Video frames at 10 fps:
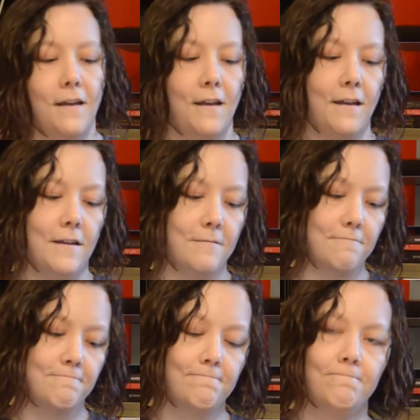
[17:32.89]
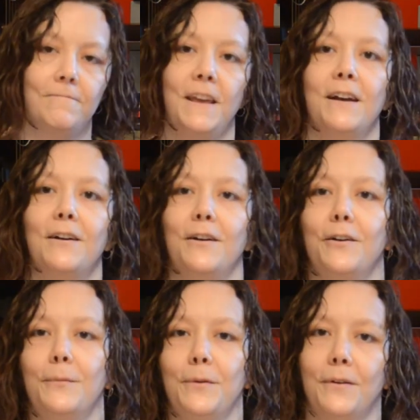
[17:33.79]
And yeah, I
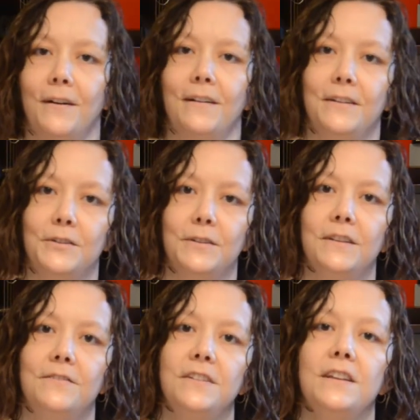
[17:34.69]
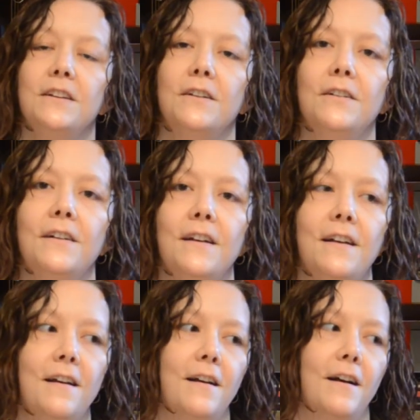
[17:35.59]
hope you all enjoyed this video.
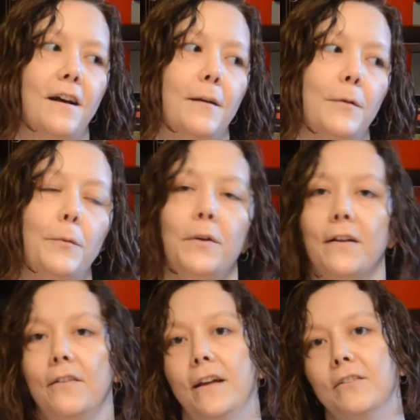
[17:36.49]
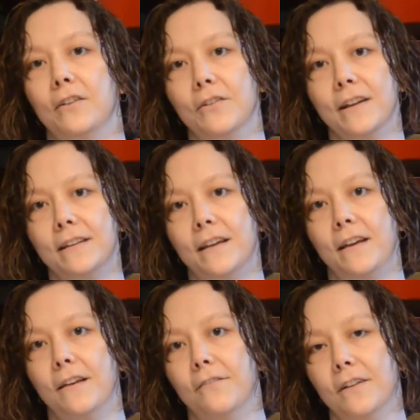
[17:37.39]
Hope you're having a great
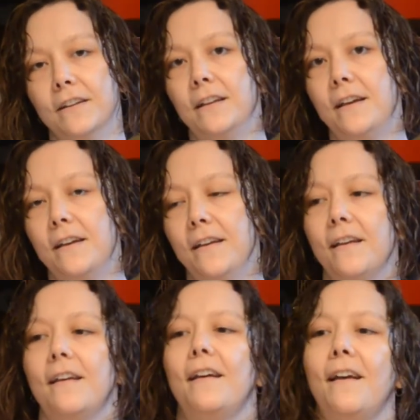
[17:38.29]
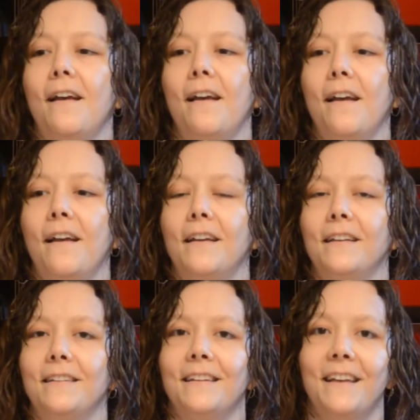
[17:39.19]
day and a fun day.
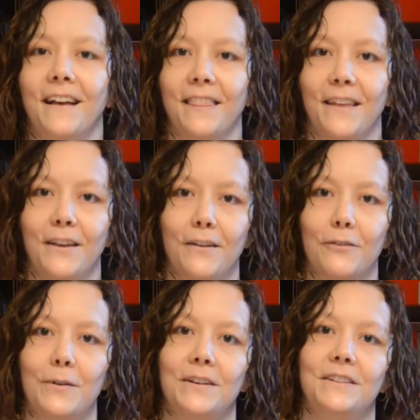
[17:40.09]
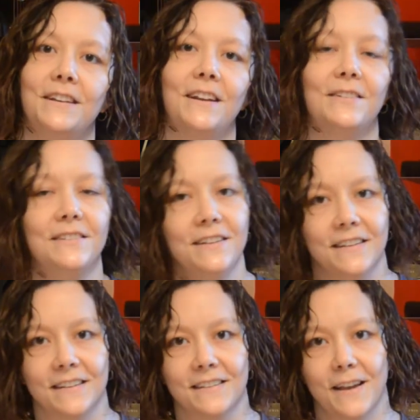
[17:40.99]
And yeah, thank you for watching, and I'll see y'all
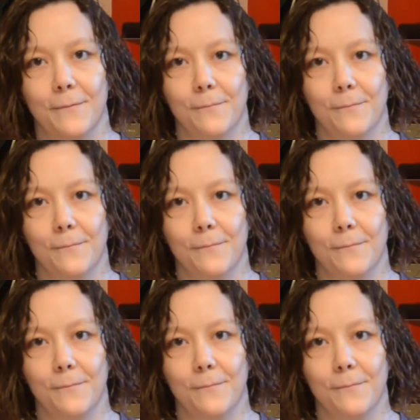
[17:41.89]
next time.